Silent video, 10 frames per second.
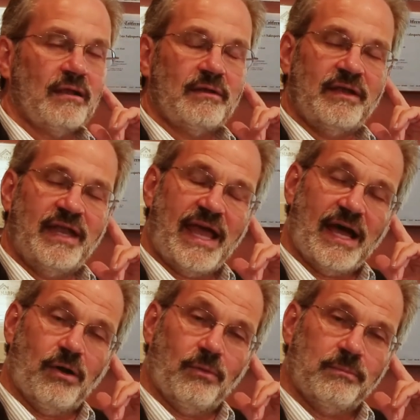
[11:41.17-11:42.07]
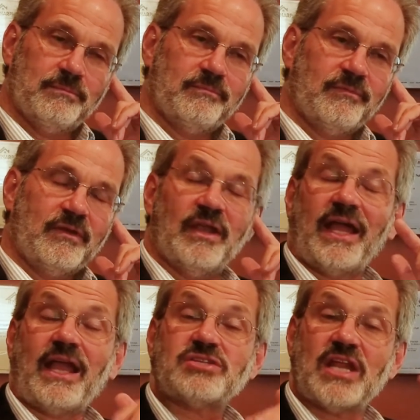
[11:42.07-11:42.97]
Now,
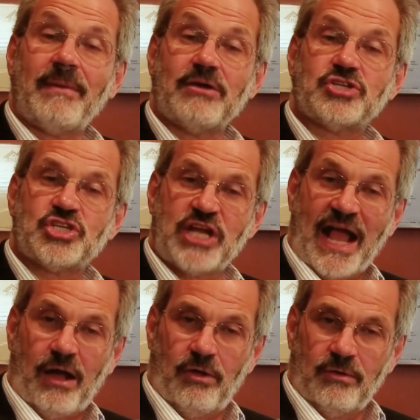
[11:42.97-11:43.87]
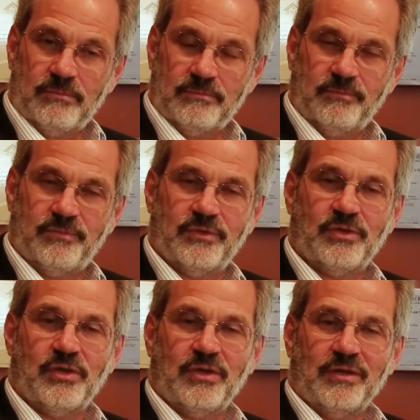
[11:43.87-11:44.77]
like I said about shall,
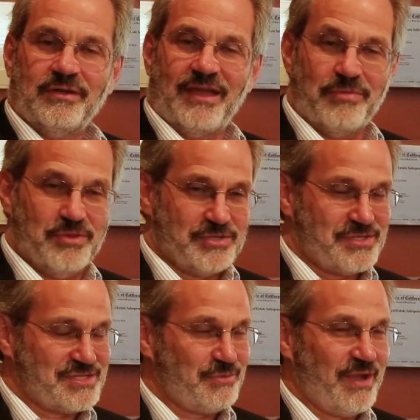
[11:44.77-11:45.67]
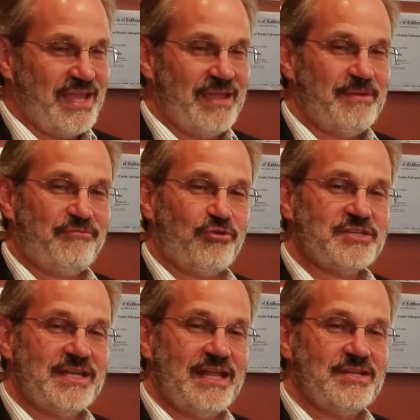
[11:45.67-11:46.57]
and this is the way AB
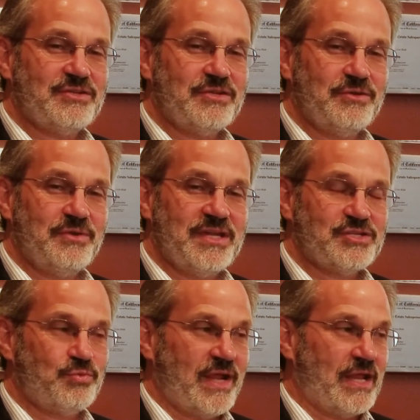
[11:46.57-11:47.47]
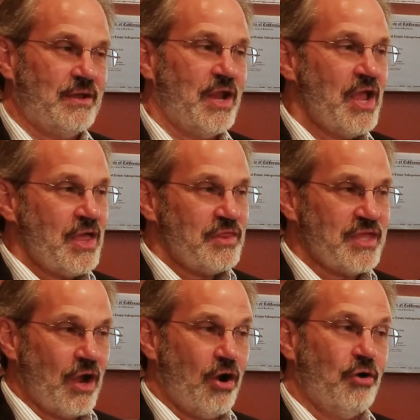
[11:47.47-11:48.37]
1482 is written
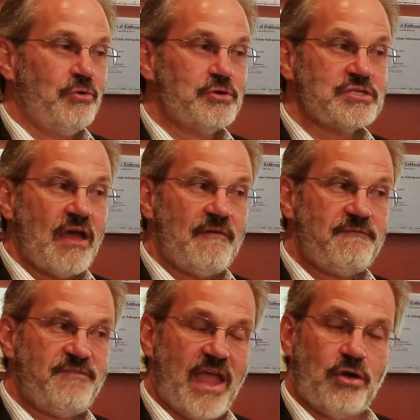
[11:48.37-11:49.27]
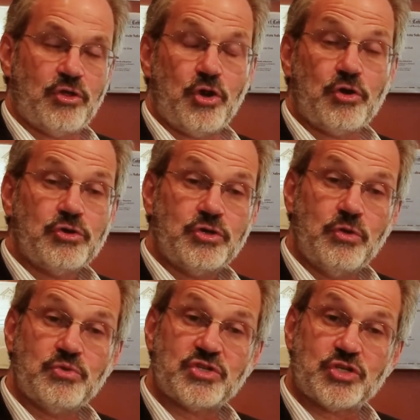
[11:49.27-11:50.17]
the owner's failure
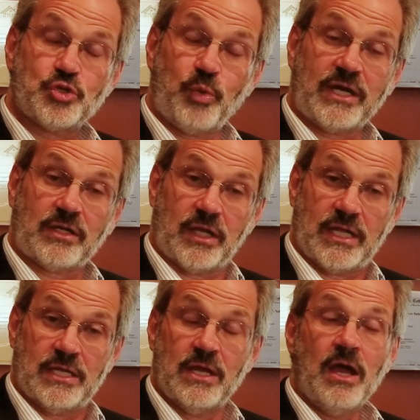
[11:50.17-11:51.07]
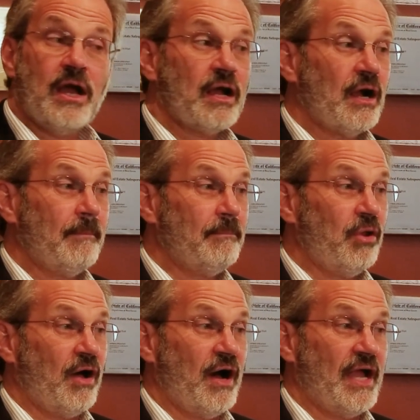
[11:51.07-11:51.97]
to strictly
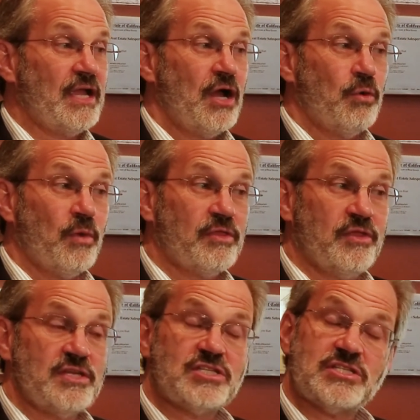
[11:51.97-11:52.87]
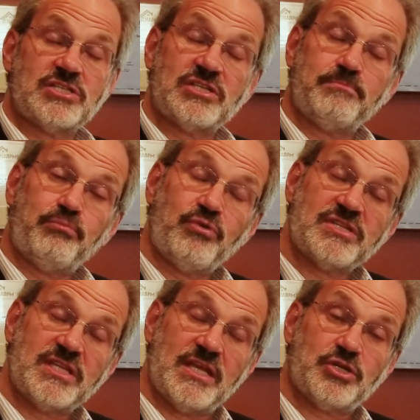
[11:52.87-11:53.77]
comply with this sh
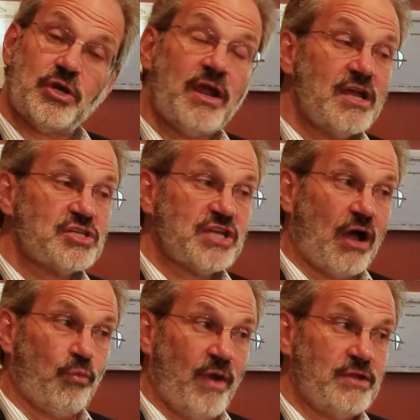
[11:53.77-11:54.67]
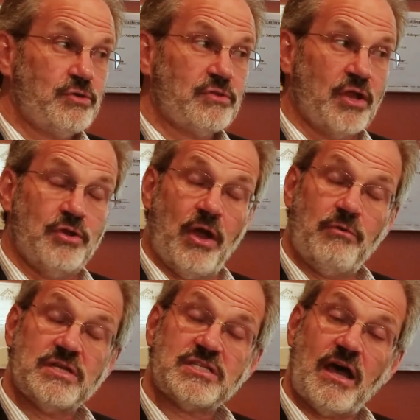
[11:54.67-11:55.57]
procedure shall render the
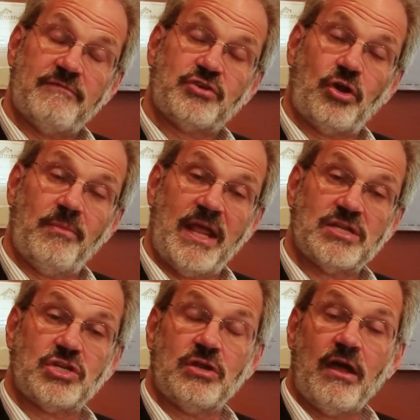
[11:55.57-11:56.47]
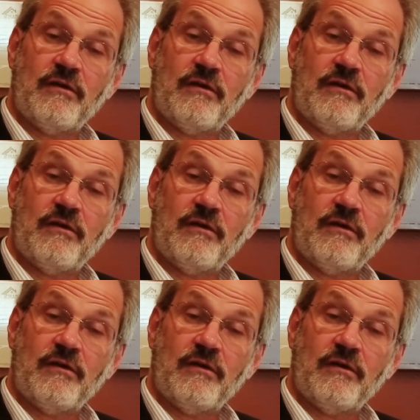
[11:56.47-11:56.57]
notice of termination